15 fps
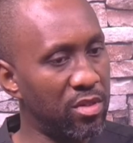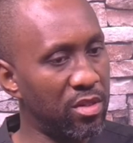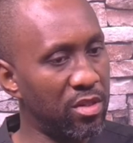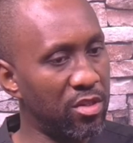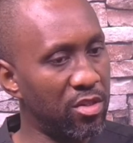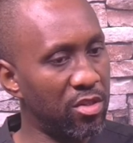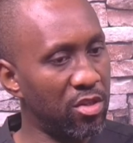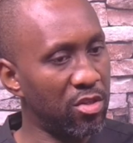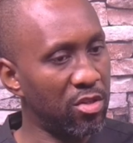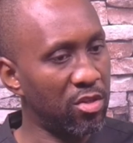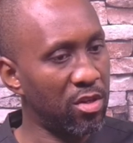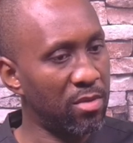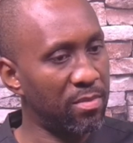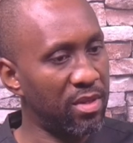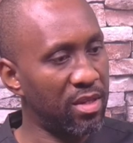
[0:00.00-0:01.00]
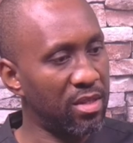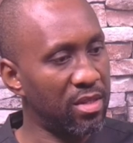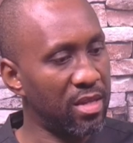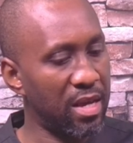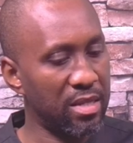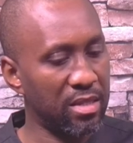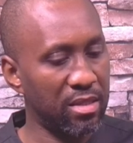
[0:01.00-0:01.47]
it's not something
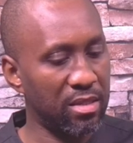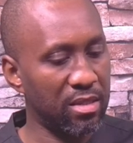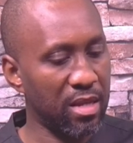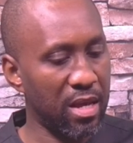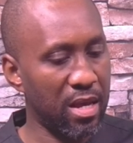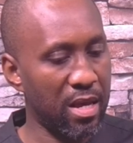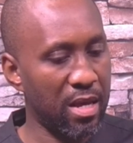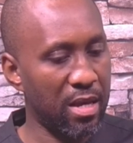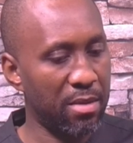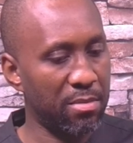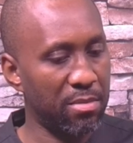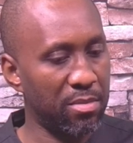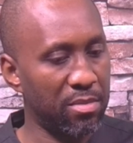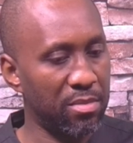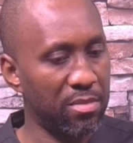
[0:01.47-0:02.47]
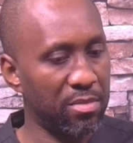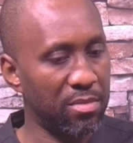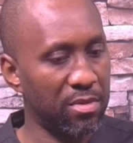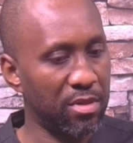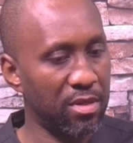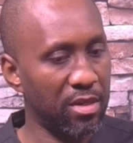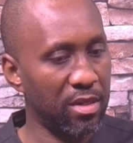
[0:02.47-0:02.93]
that um,
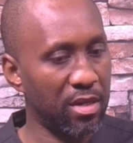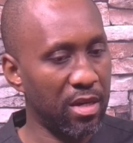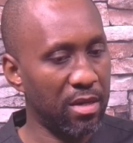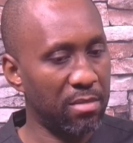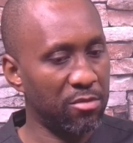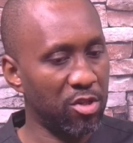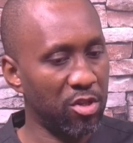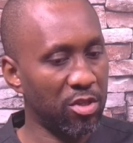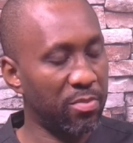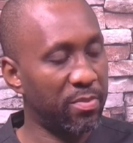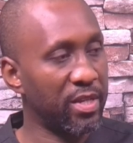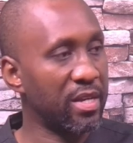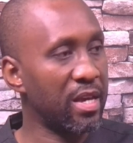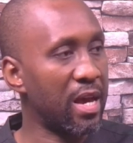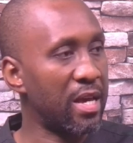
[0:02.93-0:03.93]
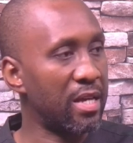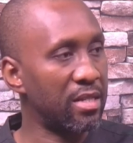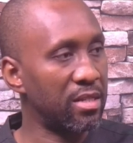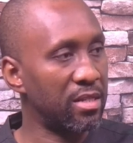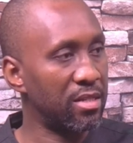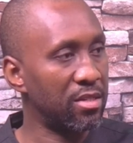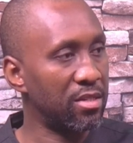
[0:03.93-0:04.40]
um, just
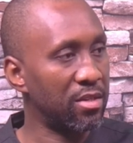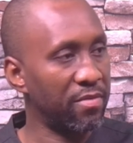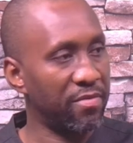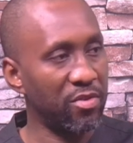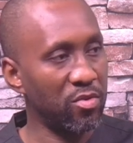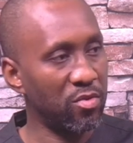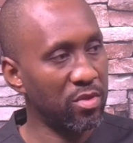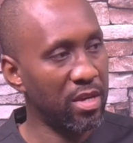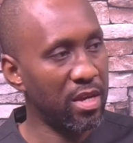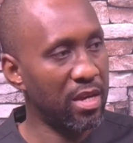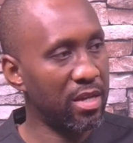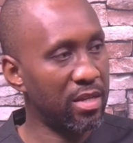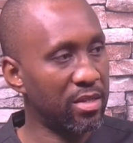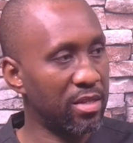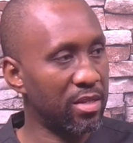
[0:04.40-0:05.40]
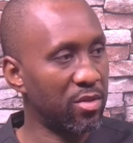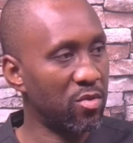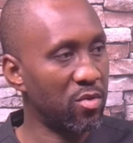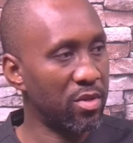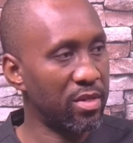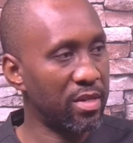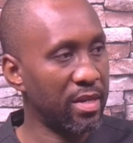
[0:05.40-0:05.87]
began a few years
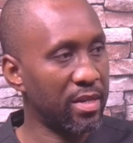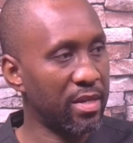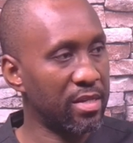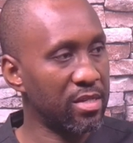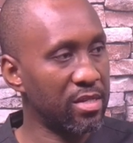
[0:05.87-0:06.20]
ago, a decade.